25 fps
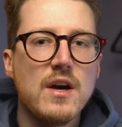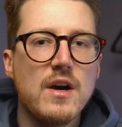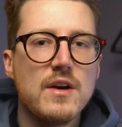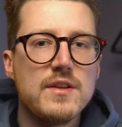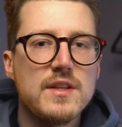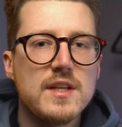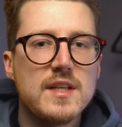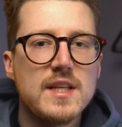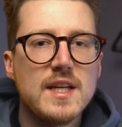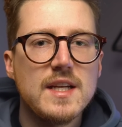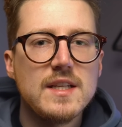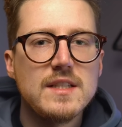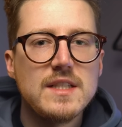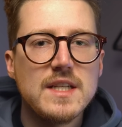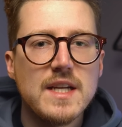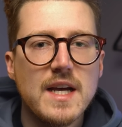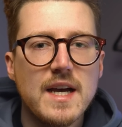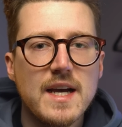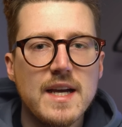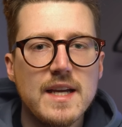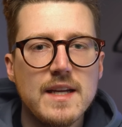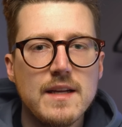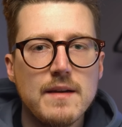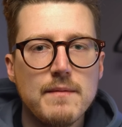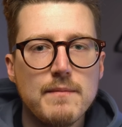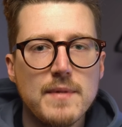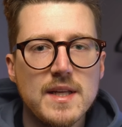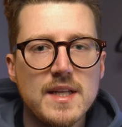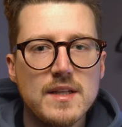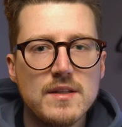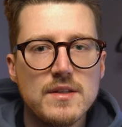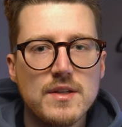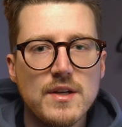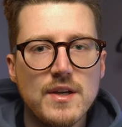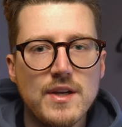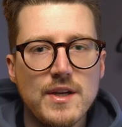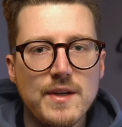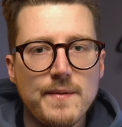on the DJI Mini
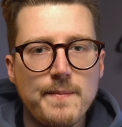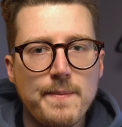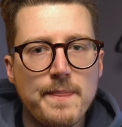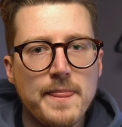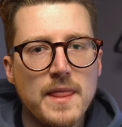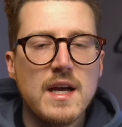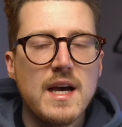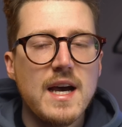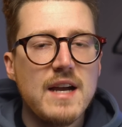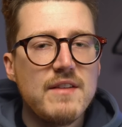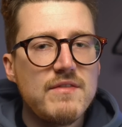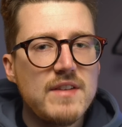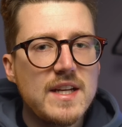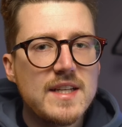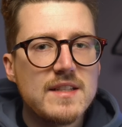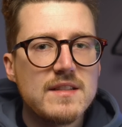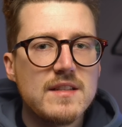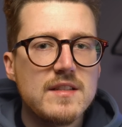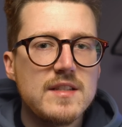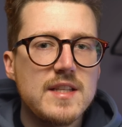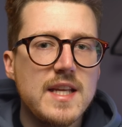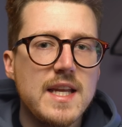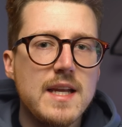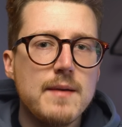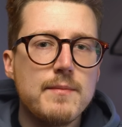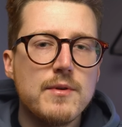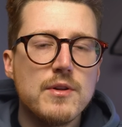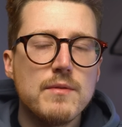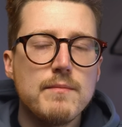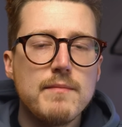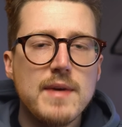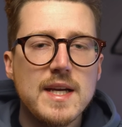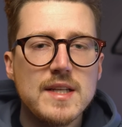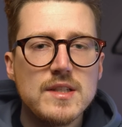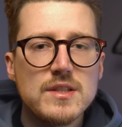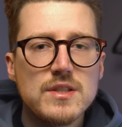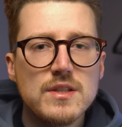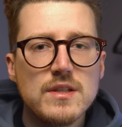2. I've linked the table
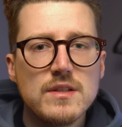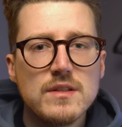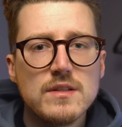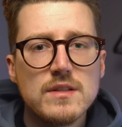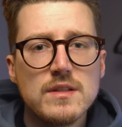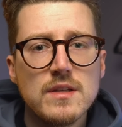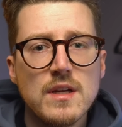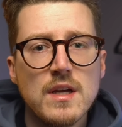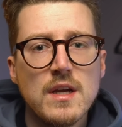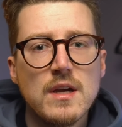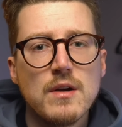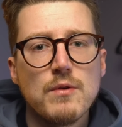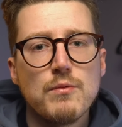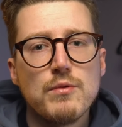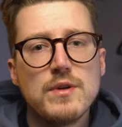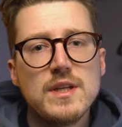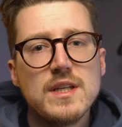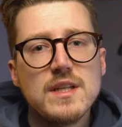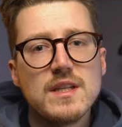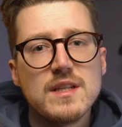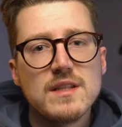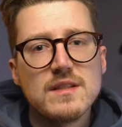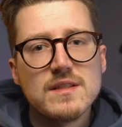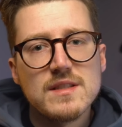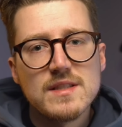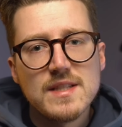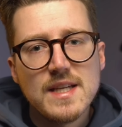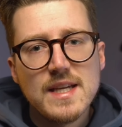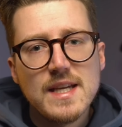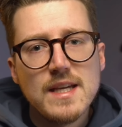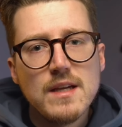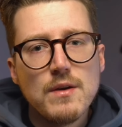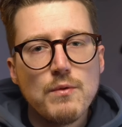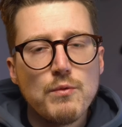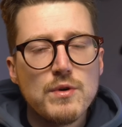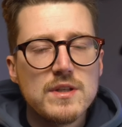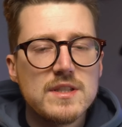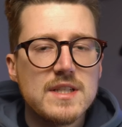mentioned where you can
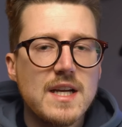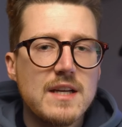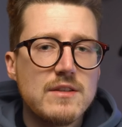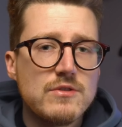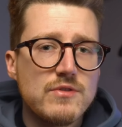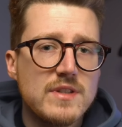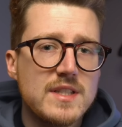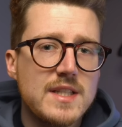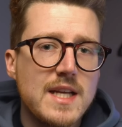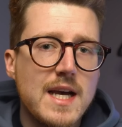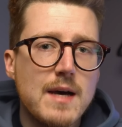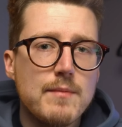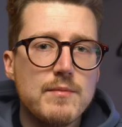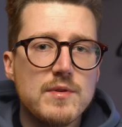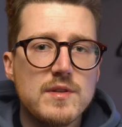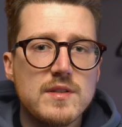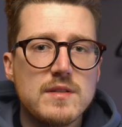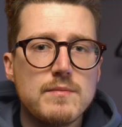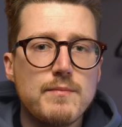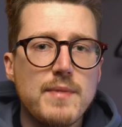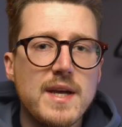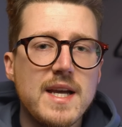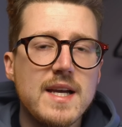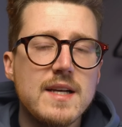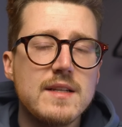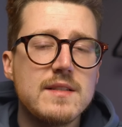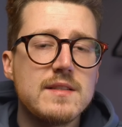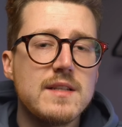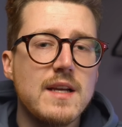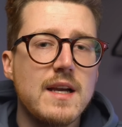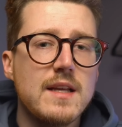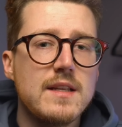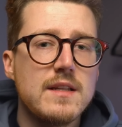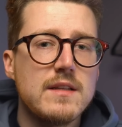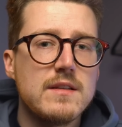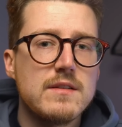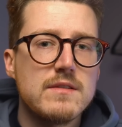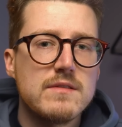see which Android tablet is best
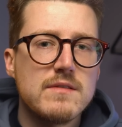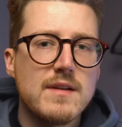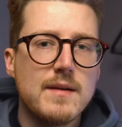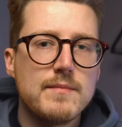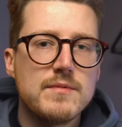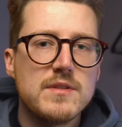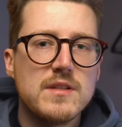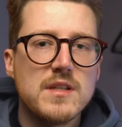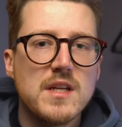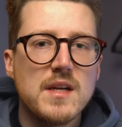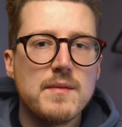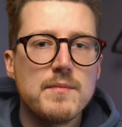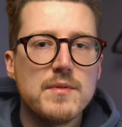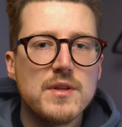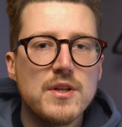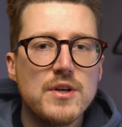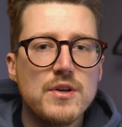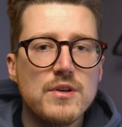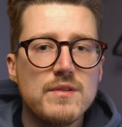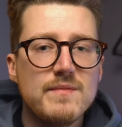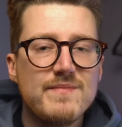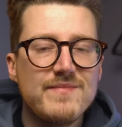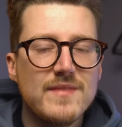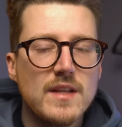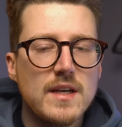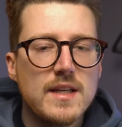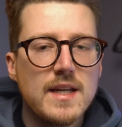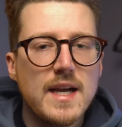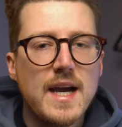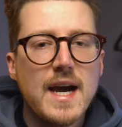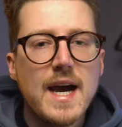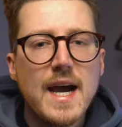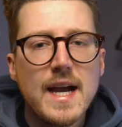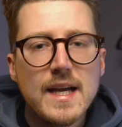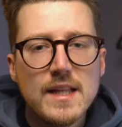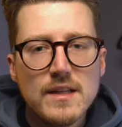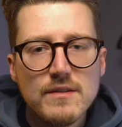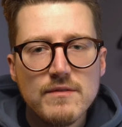in the description down below, and I
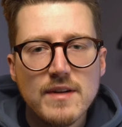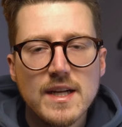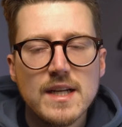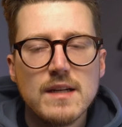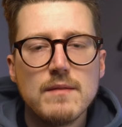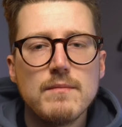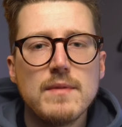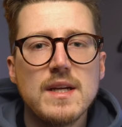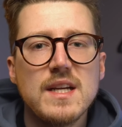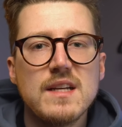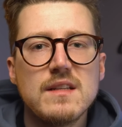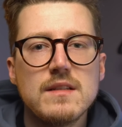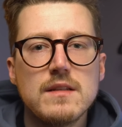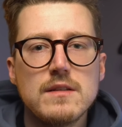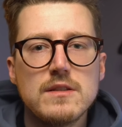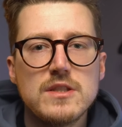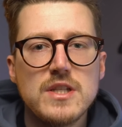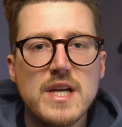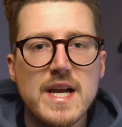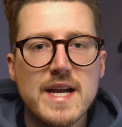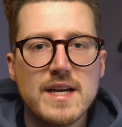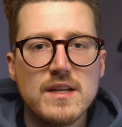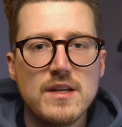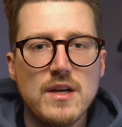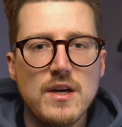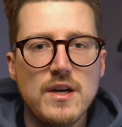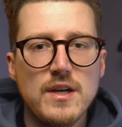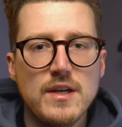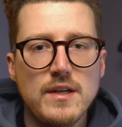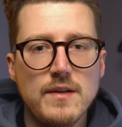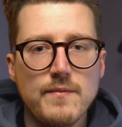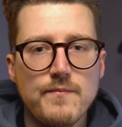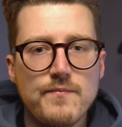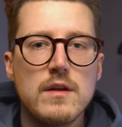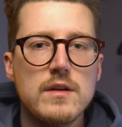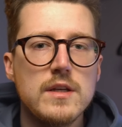highly recommend checking it out.